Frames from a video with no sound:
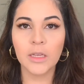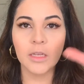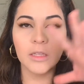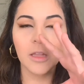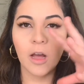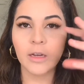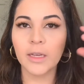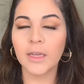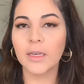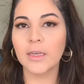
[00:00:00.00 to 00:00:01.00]

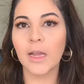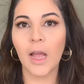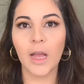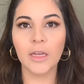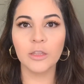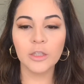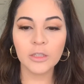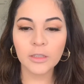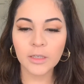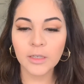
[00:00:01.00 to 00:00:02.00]
elongated eye look.